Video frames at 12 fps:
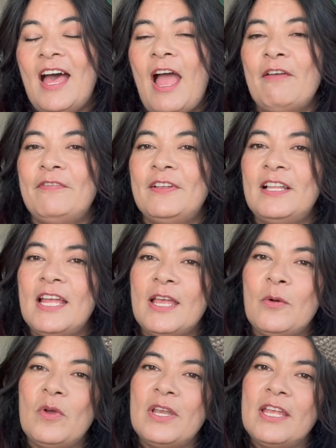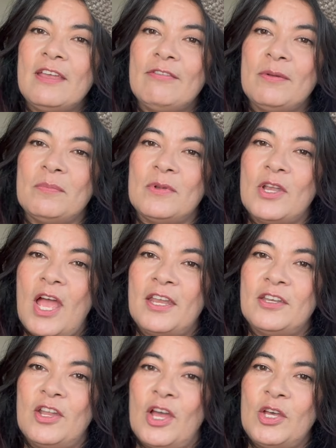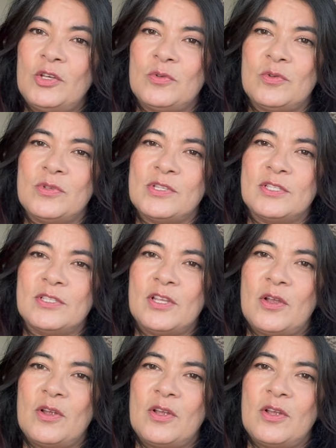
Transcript: I feel like I want to give him a nose,